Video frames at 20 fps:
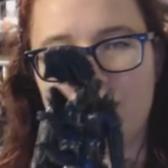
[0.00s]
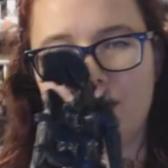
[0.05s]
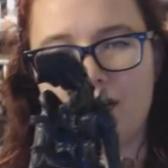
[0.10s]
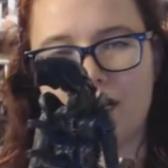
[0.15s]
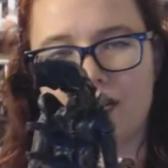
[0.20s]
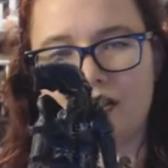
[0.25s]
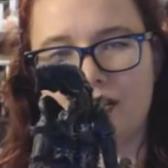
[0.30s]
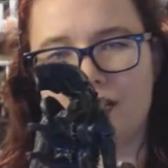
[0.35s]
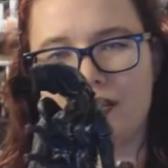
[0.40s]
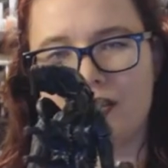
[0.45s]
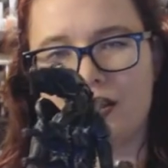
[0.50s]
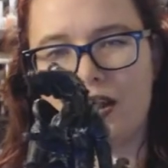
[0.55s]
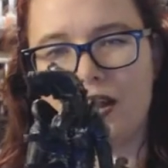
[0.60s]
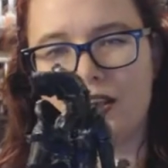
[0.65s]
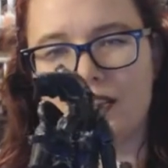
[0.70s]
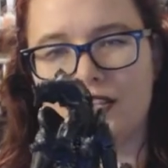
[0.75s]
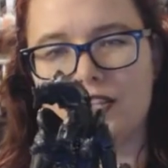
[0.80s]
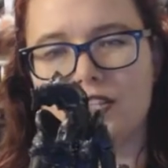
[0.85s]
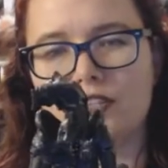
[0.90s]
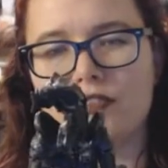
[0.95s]
Oh,
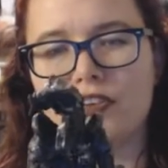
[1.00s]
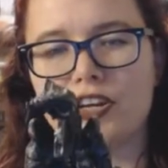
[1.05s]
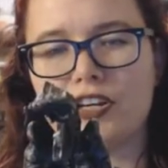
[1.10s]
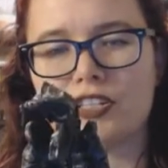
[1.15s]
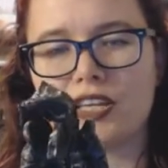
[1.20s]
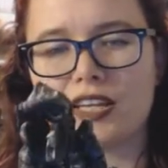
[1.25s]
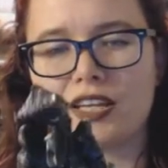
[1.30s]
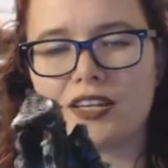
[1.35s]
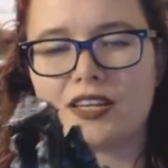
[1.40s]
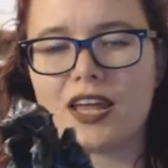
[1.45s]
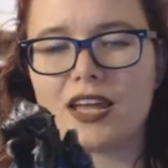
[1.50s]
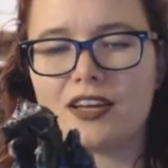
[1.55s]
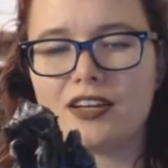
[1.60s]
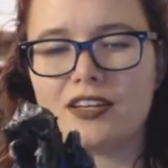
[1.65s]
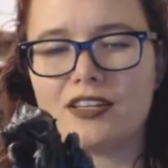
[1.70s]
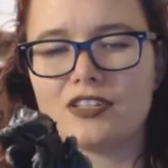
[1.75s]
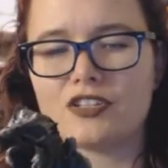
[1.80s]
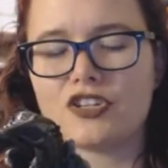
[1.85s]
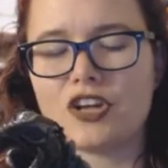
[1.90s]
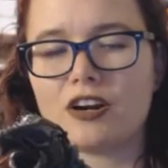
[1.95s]
these figures, like
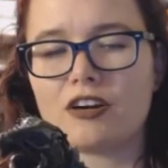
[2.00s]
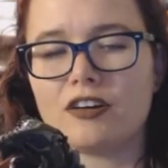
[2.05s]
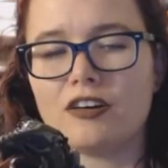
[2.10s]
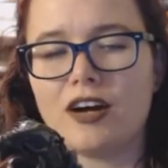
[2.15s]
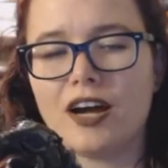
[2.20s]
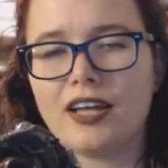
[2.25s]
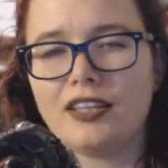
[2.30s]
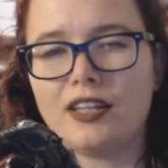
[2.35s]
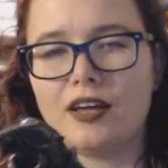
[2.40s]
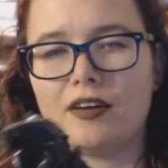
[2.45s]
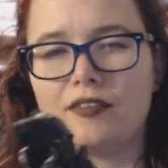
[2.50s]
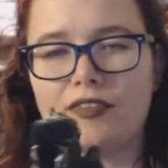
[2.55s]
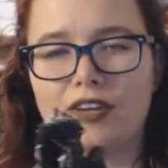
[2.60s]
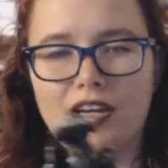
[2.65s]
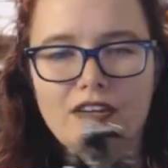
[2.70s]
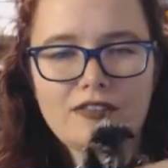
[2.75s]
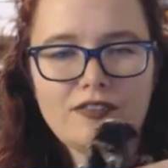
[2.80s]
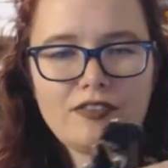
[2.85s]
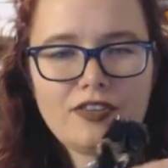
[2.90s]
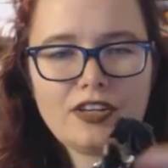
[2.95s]
NECA in general, I love
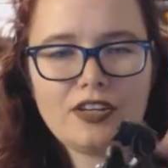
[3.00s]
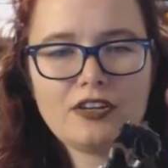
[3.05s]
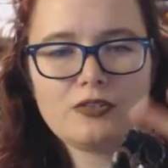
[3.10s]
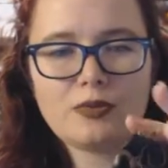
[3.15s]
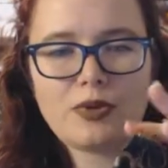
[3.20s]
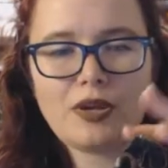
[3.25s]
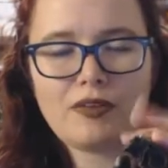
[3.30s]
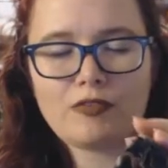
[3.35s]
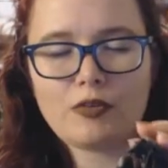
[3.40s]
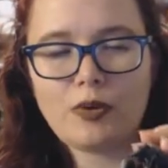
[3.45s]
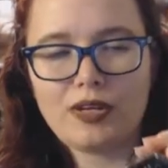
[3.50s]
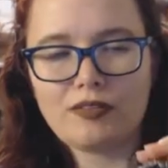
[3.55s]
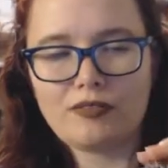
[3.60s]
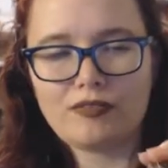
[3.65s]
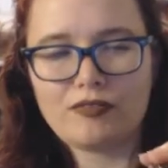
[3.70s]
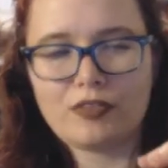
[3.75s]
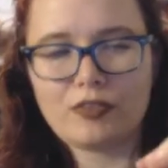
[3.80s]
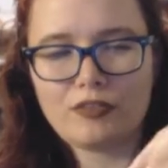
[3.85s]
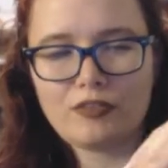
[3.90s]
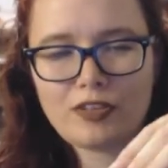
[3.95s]
NECA figures. We have quite
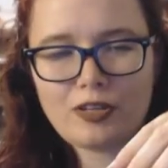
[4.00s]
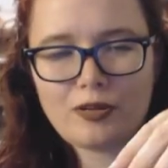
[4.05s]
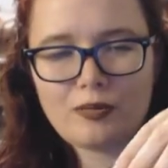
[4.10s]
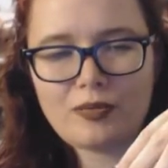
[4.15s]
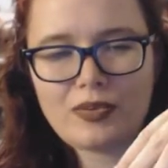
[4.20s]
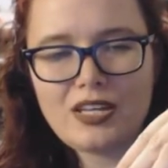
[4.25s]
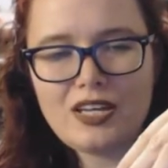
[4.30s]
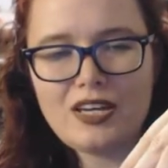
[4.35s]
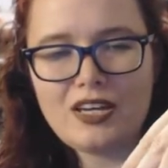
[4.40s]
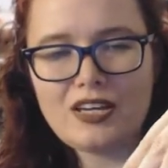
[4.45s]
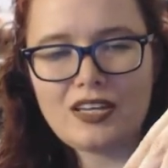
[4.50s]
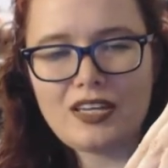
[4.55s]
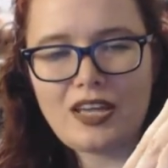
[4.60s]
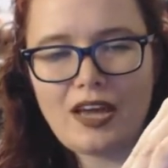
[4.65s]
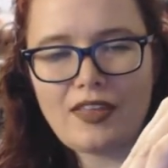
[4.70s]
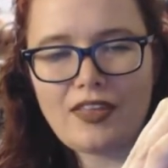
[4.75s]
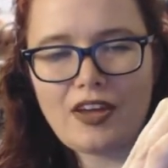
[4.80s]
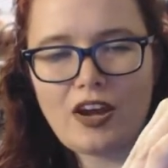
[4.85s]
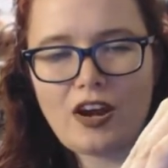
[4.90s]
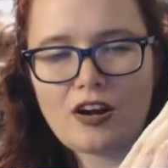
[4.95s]
a few of them.
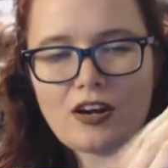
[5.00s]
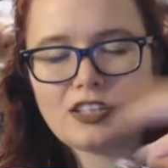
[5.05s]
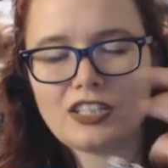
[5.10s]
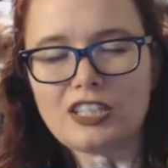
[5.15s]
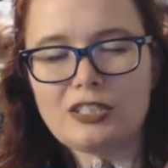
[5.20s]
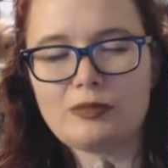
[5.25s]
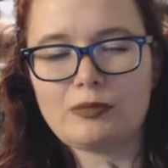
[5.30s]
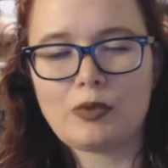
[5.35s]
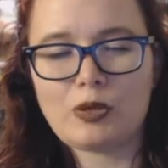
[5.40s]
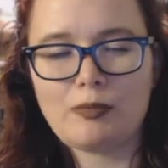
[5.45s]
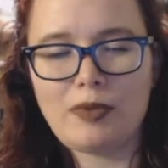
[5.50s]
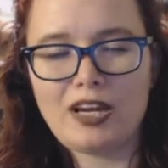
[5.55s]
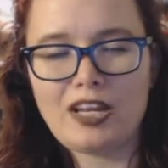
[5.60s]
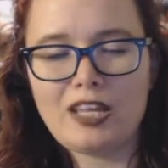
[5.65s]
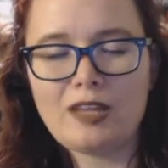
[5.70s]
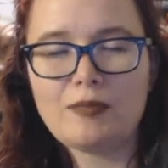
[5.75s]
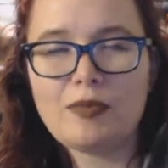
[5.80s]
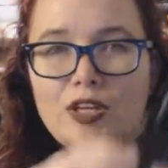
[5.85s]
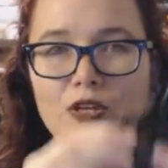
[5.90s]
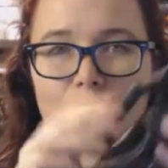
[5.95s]
Yeah, they are a little more
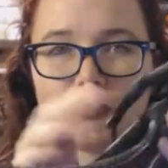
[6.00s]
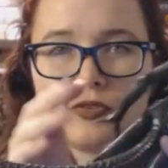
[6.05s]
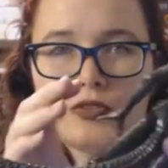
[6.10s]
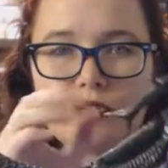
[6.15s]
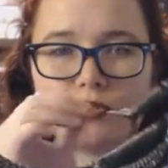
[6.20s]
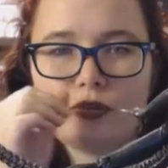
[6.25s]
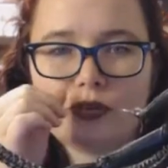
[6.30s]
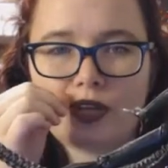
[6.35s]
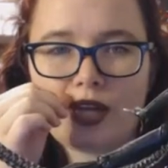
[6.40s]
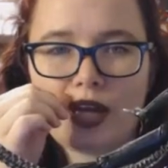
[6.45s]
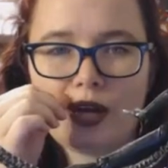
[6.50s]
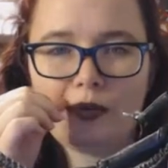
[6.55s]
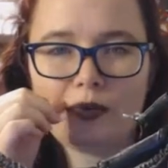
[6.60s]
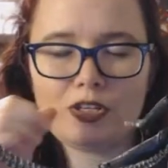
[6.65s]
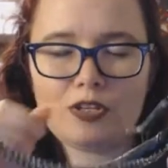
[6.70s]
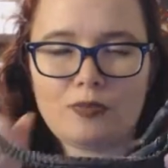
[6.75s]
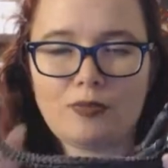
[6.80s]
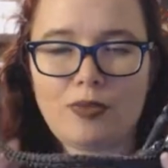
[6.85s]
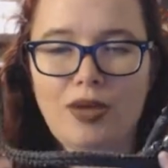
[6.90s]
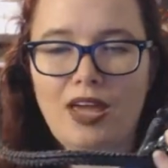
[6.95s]
money, but you do get
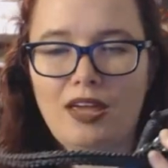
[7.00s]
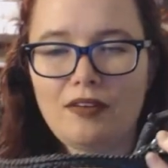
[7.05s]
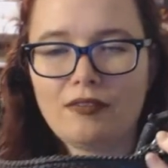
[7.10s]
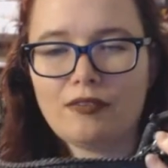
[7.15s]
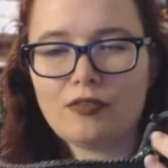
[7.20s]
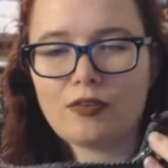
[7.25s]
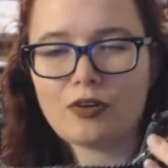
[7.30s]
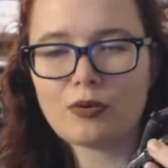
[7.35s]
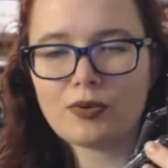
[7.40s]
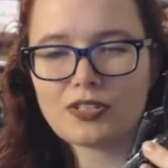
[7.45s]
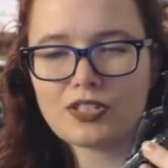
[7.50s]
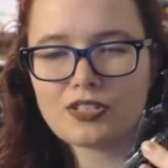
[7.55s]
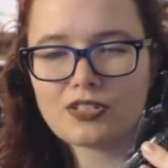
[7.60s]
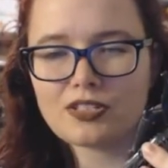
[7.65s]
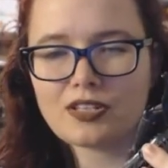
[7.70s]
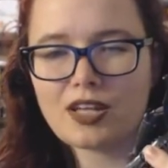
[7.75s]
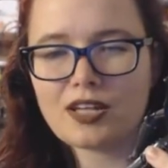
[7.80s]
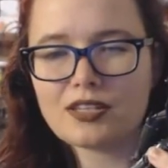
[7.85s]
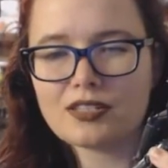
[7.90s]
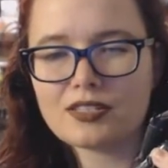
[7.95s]
what you paid for, which
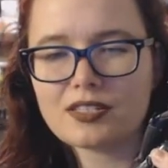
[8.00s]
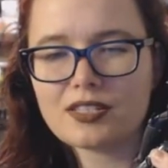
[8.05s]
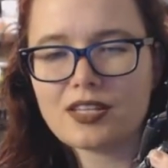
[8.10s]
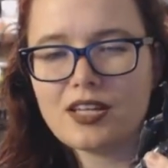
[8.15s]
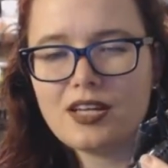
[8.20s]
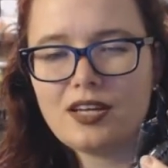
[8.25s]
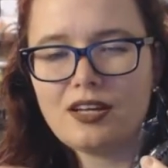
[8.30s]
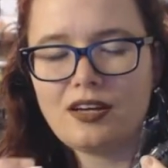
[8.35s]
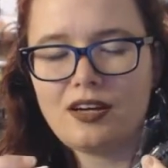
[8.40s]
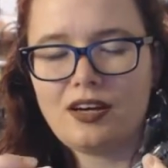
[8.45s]
is nice.